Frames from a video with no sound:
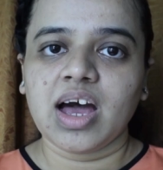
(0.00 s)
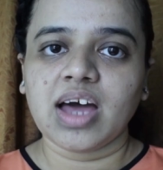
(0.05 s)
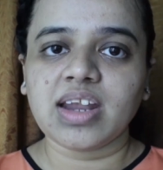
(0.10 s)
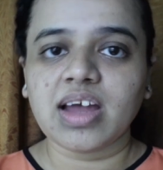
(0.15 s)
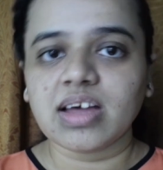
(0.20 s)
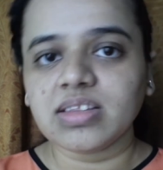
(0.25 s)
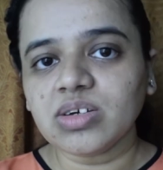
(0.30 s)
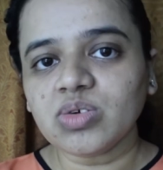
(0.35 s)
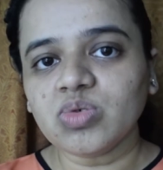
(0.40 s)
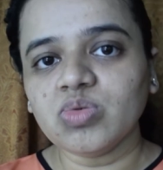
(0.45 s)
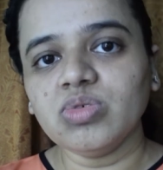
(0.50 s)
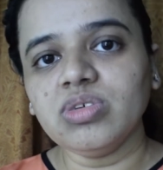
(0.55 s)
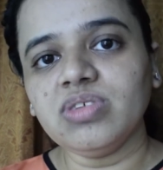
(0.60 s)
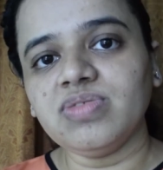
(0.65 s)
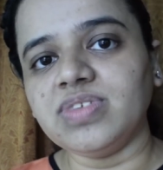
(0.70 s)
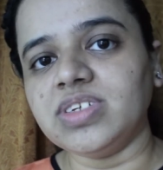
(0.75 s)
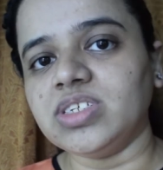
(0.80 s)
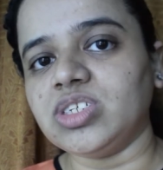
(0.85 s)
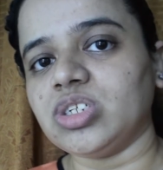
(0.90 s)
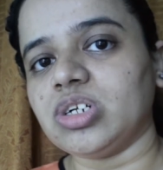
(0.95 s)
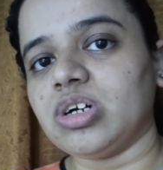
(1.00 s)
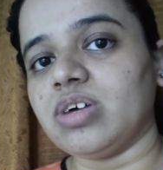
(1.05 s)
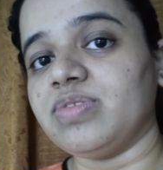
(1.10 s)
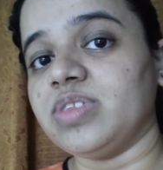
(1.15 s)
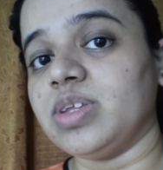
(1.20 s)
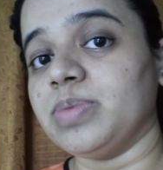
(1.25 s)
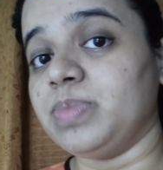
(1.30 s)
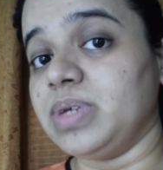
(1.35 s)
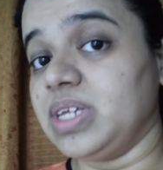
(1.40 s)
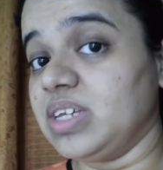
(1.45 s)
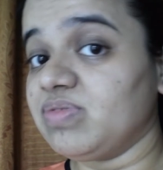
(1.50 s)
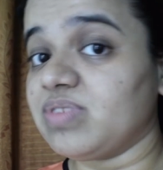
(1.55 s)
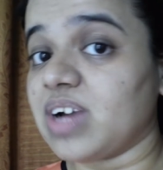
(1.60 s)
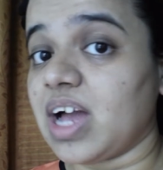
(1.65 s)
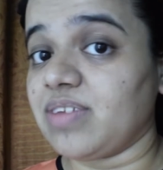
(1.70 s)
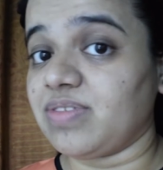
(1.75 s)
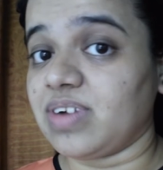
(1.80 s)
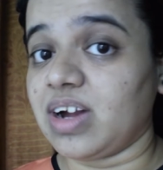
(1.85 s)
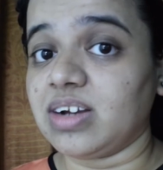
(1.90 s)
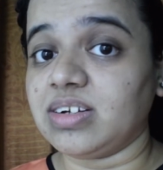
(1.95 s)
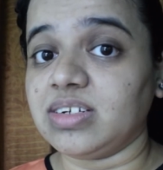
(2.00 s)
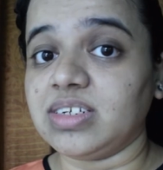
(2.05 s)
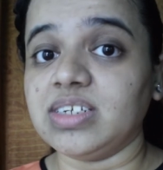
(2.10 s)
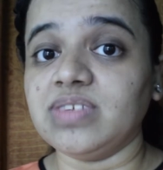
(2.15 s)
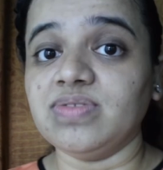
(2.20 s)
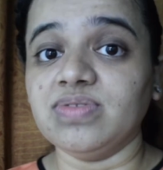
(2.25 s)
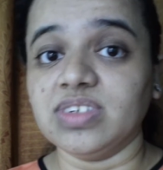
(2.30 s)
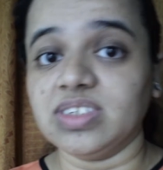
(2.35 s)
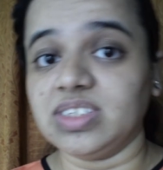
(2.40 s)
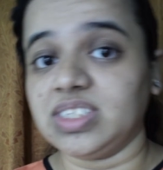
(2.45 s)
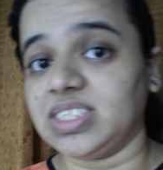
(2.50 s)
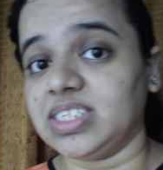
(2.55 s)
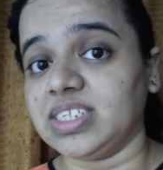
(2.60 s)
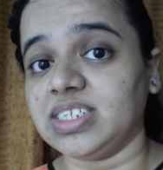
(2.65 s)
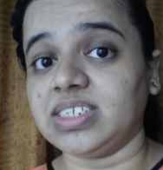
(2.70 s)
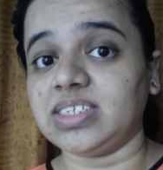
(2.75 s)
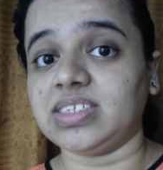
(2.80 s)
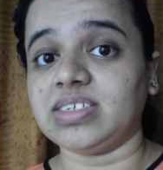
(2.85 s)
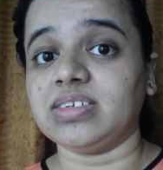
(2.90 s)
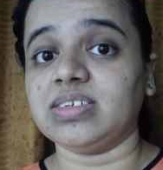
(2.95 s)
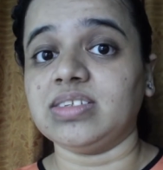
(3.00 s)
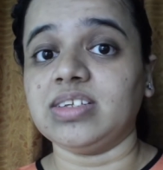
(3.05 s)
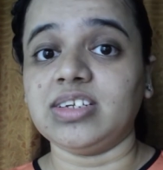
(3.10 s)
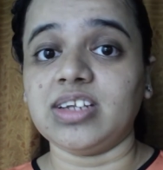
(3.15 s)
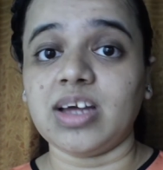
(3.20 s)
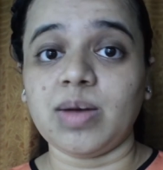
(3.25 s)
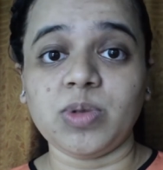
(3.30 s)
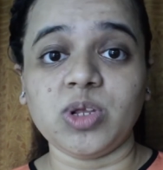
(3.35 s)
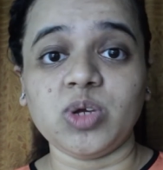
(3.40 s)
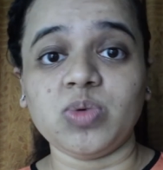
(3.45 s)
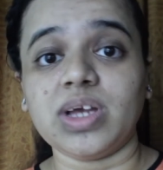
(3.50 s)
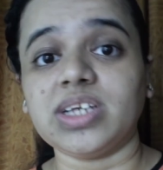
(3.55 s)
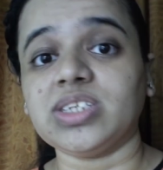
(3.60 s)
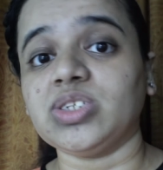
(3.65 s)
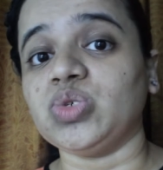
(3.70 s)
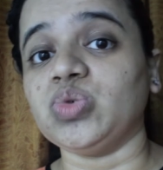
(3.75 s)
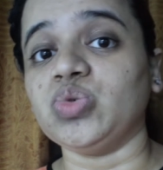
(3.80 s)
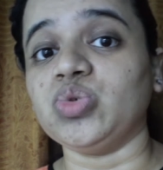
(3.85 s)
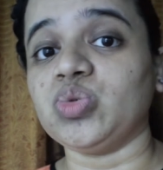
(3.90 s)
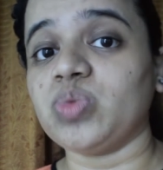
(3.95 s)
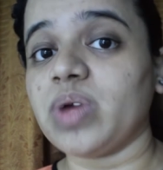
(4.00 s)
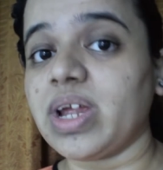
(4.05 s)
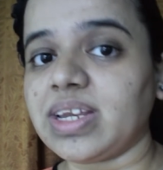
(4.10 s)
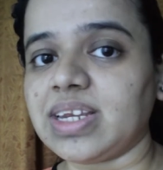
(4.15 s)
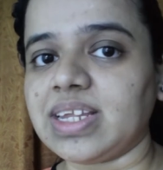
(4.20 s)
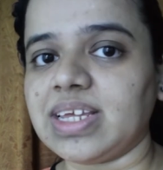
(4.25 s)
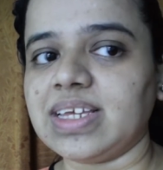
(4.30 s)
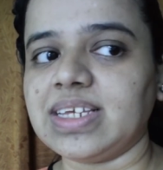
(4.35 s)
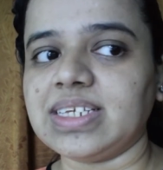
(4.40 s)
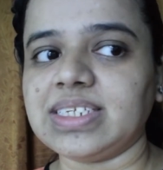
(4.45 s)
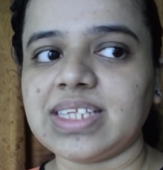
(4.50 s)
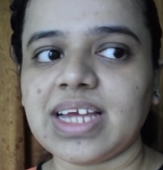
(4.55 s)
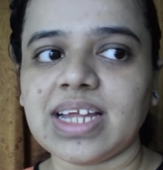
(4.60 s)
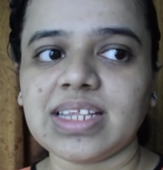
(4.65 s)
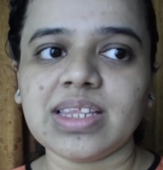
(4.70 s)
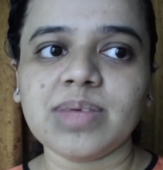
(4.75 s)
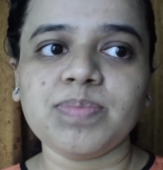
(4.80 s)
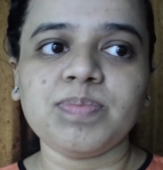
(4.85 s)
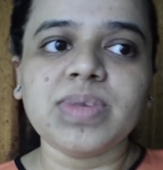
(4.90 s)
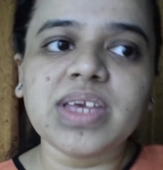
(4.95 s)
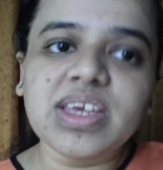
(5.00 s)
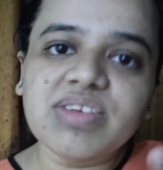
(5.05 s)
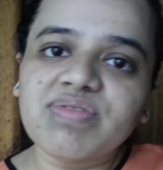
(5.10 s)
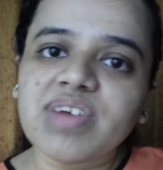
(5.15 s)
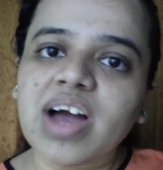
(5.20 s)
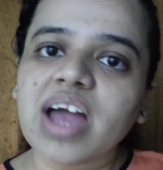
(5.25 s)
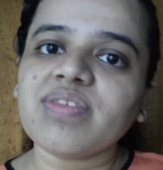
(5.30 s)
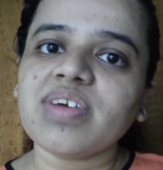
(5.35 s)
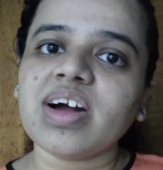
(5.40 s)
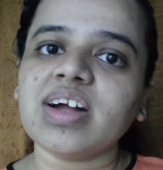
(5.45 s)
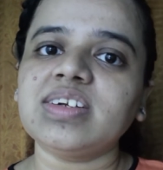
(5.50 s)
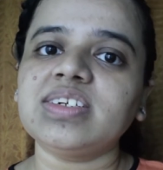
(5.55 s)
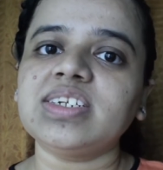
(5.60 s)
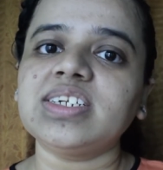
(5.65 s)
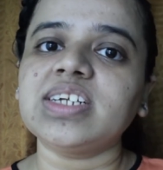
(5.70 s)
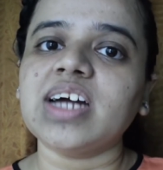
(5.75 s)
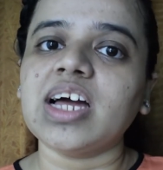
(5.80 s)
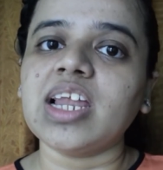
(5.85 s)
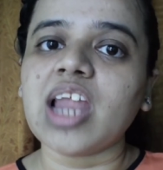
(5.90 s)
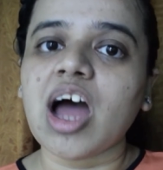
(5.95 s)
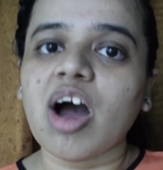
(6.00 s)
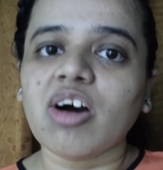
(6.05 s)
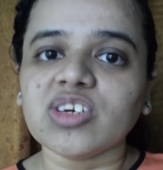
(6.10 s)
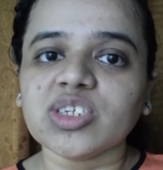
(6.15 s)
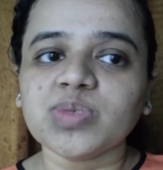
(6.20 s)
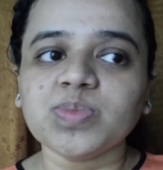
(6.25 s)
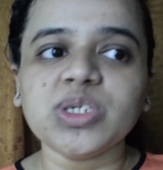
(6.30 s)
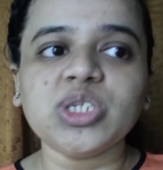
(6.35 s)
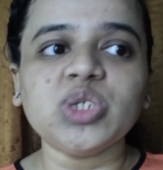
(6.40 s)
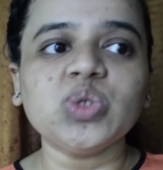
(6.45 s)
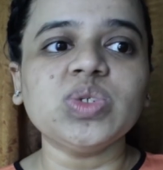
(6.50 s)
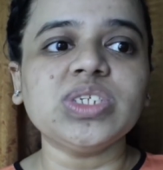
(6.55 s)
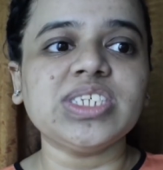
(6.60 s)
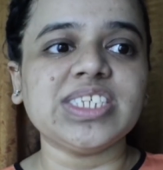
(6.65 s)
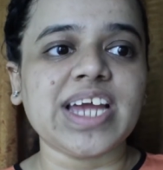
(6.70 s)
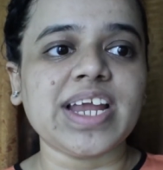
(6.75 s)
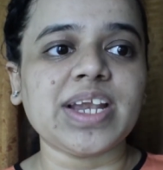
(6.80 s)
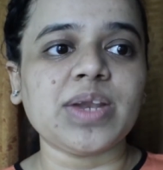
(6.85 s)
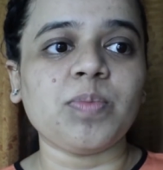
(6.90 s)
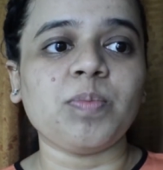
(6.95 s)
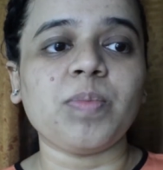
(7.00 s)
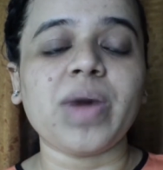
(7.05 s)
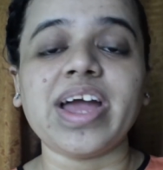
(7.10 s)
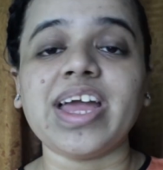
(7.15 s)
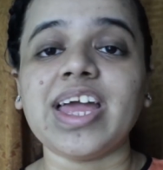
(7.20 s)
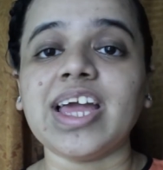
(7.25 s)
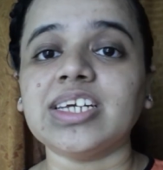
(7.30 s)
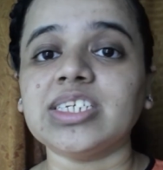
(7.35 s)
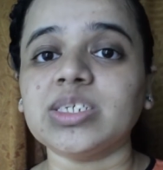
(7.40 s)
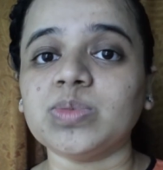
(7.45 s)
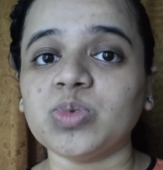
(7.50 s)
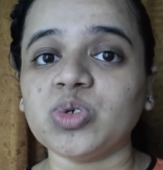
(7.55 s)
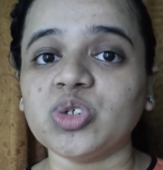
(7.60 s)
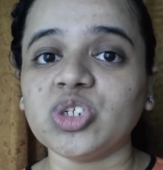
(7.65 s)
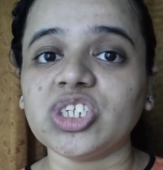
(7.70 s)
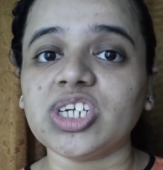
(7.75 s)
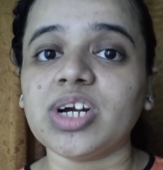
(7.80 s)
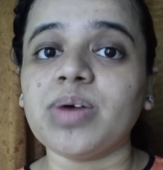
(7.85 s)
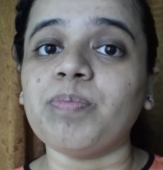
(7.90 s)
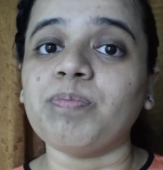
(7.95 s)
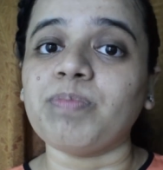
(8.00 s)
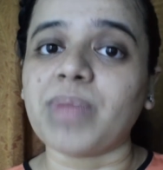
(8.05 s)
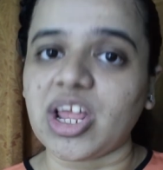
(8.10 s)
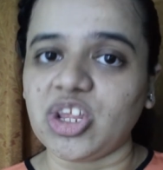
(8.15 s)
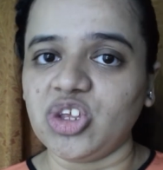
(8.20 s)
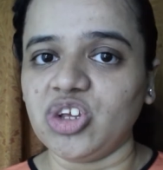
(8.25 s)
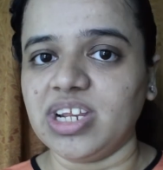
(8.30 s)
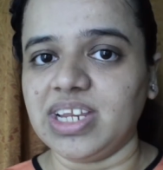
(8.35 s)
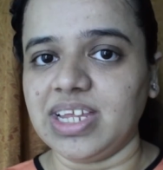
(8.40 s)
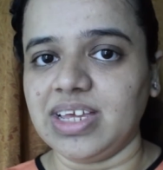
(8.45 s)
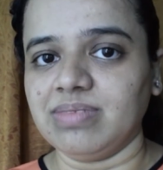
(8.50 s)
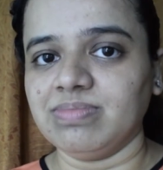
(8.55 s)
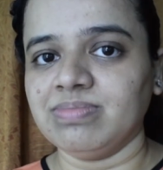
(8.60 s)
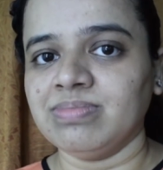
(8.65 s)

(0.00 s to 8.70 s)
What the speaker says: Another cool feature of the B500 versus the WX220 is that the B500 allows me to set my exposure manually.